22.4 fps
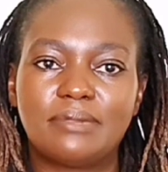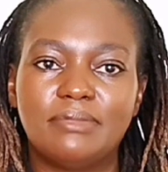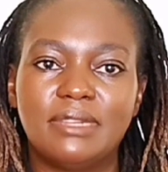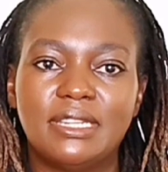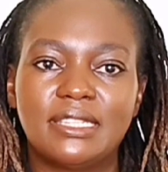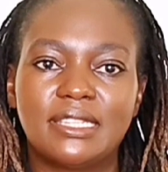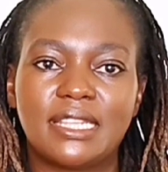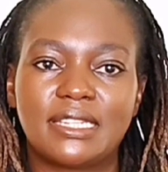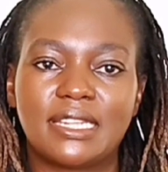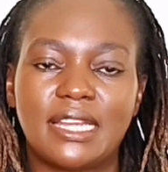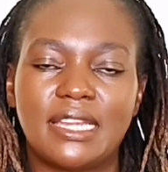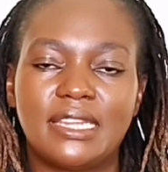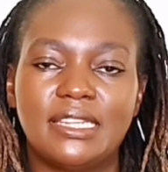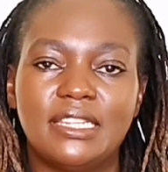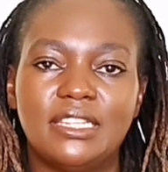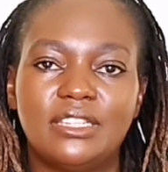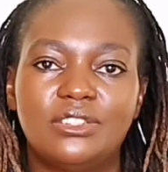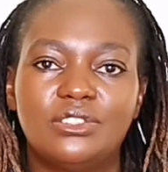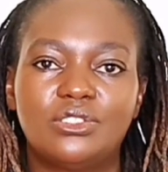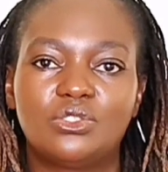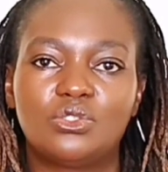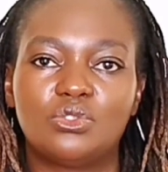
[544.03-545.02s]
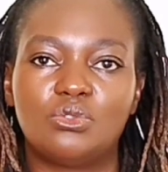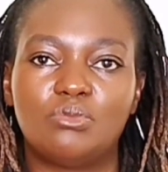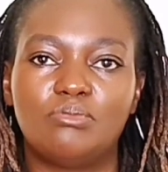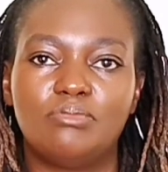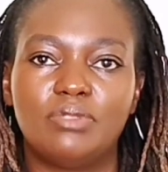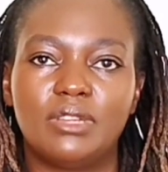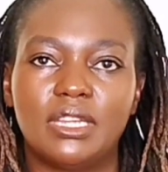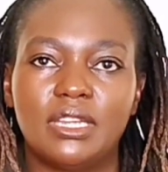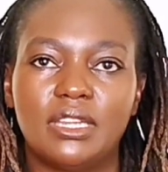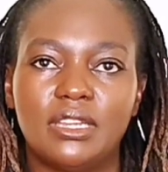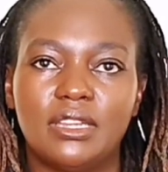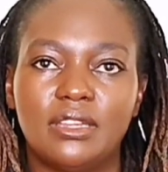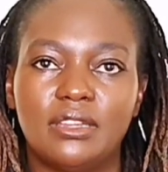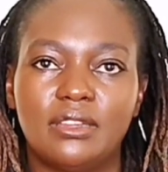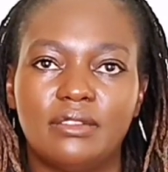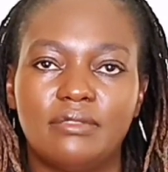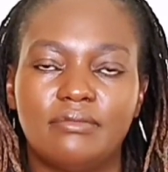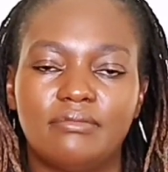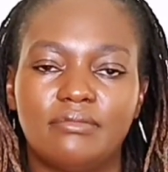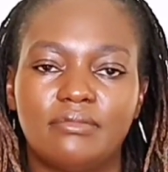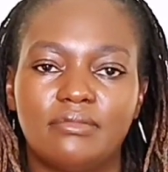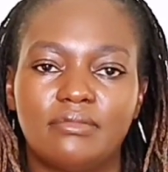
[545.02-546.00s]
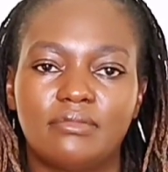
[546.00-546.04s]
means that I need to be
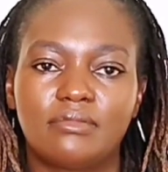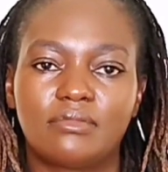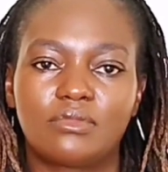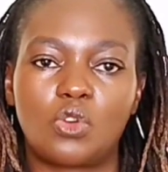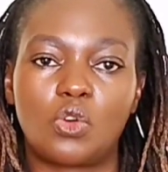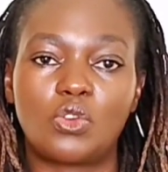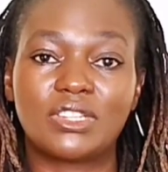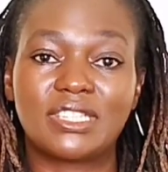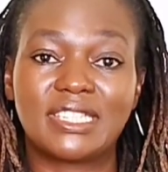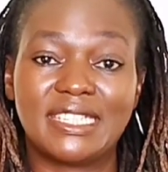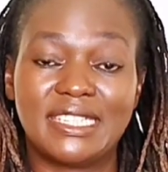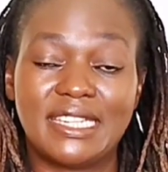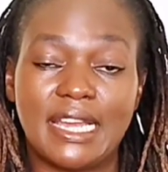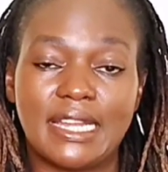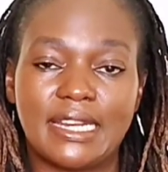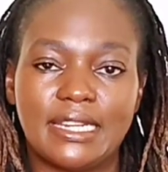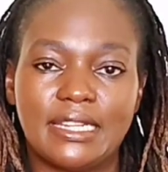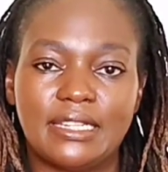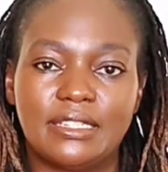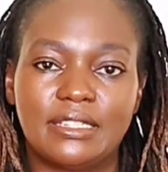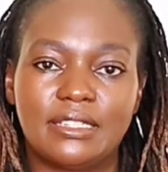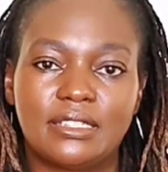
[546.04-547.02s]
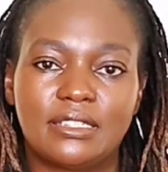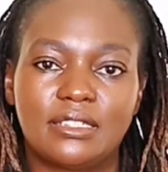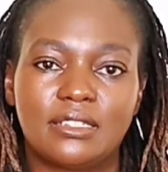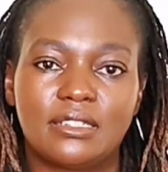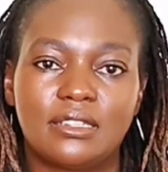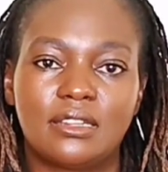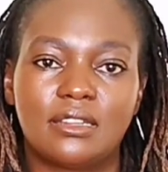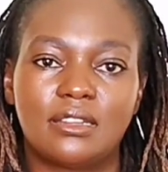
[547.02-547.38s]
considerate